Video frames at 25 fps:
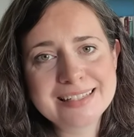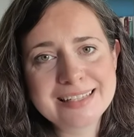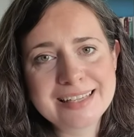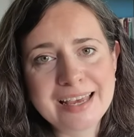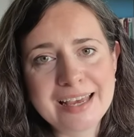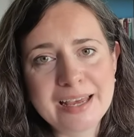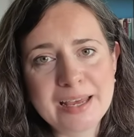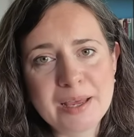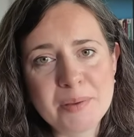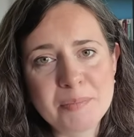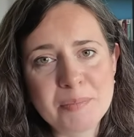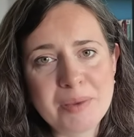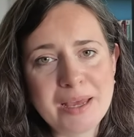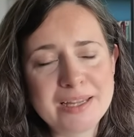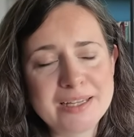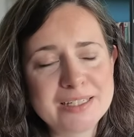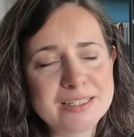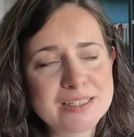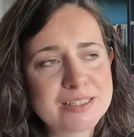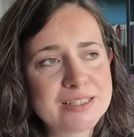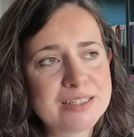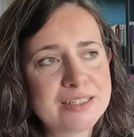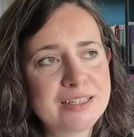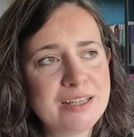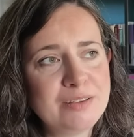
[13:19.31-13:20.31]

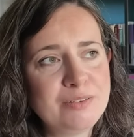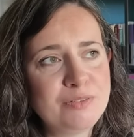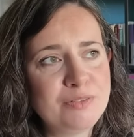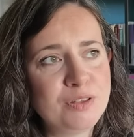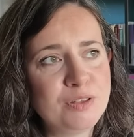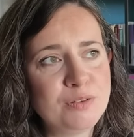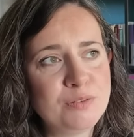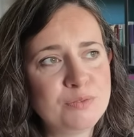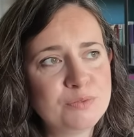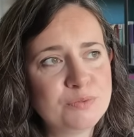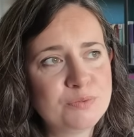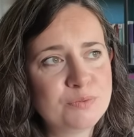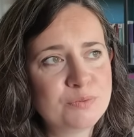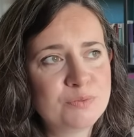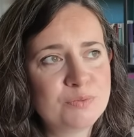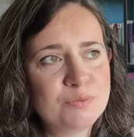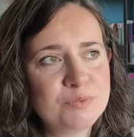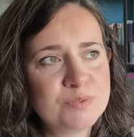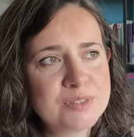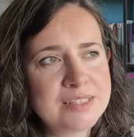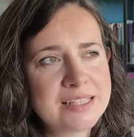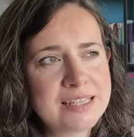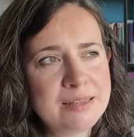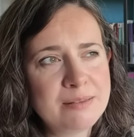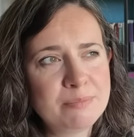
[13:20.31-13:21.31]
And if you've
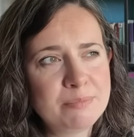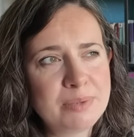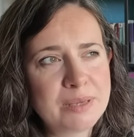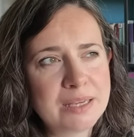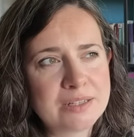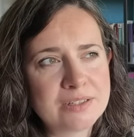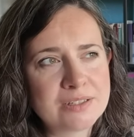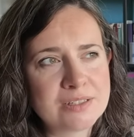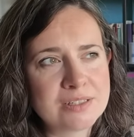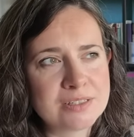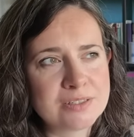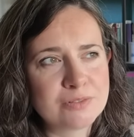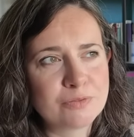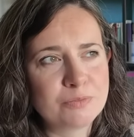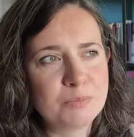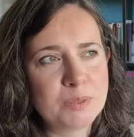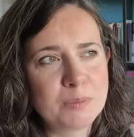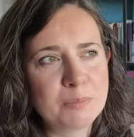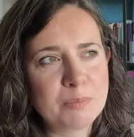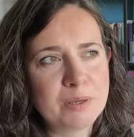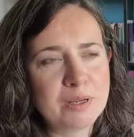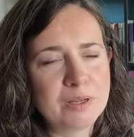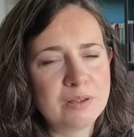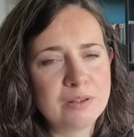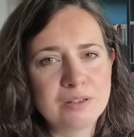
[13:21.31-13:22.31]
seen pictures of my
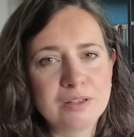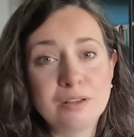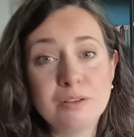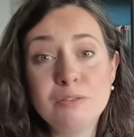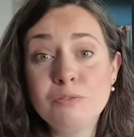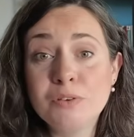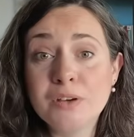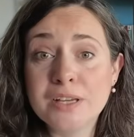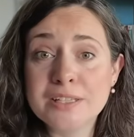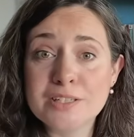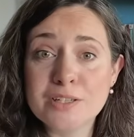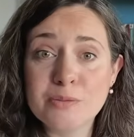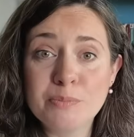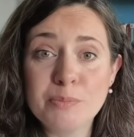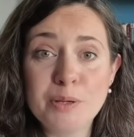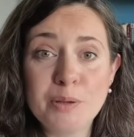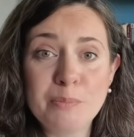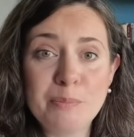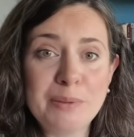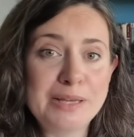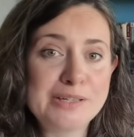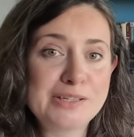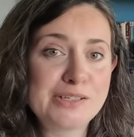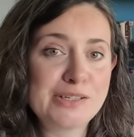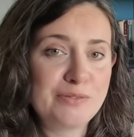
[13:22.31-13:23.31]
partner, in fact I'll put
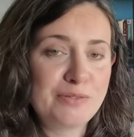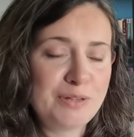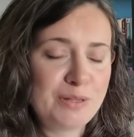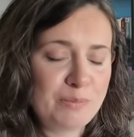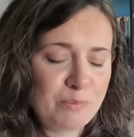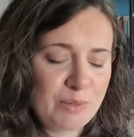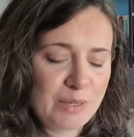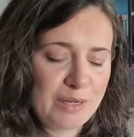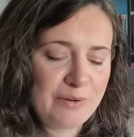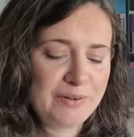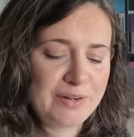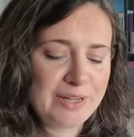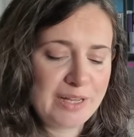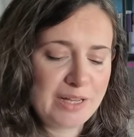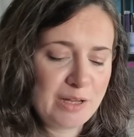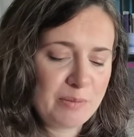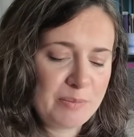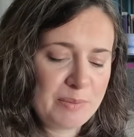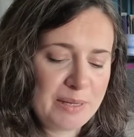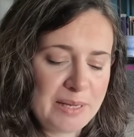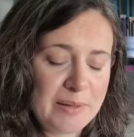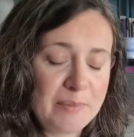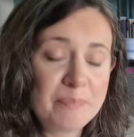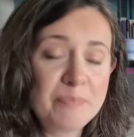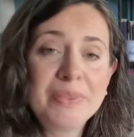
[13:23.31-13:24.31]
a picture of him wearing it up
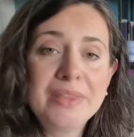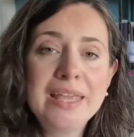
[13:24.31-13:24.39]
here,